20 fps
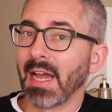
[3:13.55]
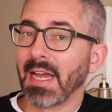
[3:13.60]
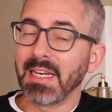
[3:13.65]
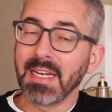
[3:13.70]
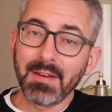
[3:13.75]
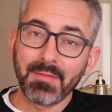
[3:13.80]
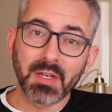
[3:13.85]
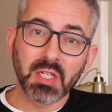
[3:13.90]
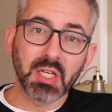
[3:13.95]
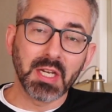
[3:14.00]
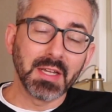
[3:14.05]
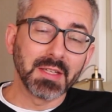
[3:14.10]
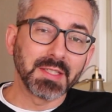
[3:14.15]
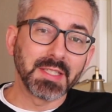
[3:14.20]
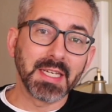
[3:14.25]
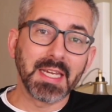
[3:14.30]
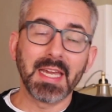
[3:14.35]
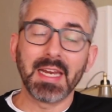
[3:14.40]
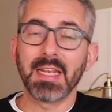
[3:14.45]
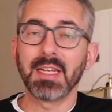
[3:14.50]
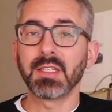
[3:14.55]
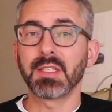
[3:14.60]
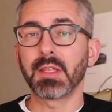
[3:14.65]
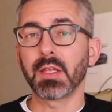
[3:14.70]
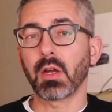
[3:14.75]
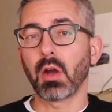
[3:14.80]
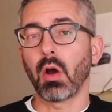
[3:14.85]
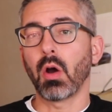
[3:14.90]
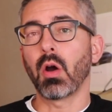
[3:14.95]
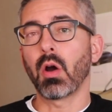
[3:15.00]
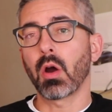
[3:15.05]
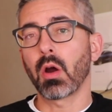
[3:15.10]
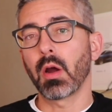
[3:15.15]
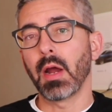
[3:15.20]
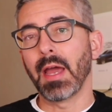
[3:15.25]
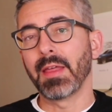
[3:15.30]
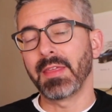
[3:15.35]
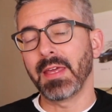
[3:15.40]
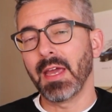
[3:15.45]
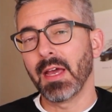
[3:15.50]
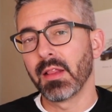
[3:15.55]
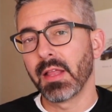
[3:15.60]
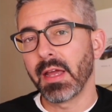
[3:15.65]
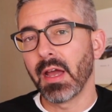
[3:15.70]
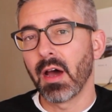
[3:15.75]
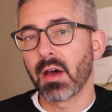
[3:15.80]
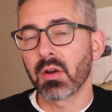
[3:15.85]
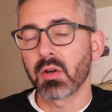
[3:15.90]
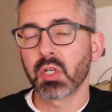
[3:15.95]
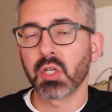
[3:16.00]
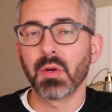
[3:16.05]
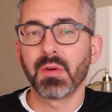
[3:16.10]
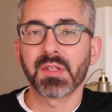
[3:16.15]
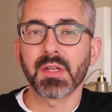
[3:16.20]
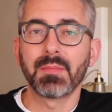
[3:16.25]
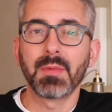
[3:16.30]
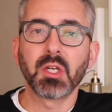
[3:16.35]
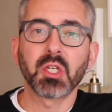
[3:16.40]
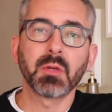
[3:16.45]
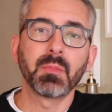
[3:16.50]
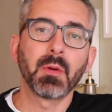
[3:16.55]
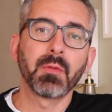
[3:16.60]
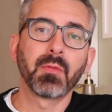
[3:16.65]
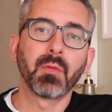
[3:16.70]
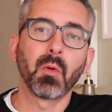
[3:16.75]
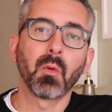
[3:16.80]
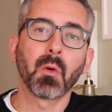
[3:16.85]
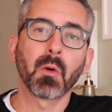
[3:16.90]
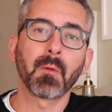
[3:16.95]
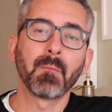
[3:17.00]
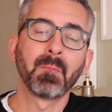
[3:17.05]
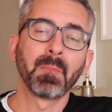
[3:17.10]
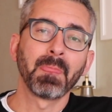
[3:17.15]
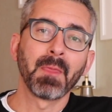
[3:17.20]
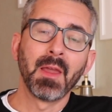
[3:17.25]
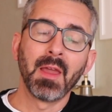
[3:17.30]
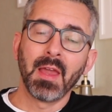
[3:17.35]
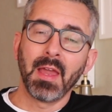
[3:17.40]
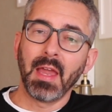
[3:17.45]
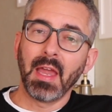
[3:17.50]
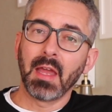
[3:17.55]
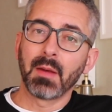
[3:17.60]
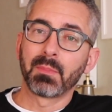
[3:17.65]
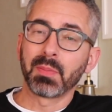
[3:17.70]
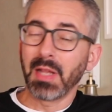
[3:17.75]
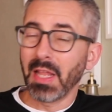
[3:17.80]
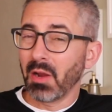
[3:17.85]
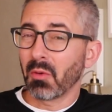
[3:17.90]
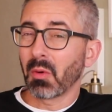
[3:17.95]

I did have a chance to get into the car at the LA Auto Show, as I mentioned before, and play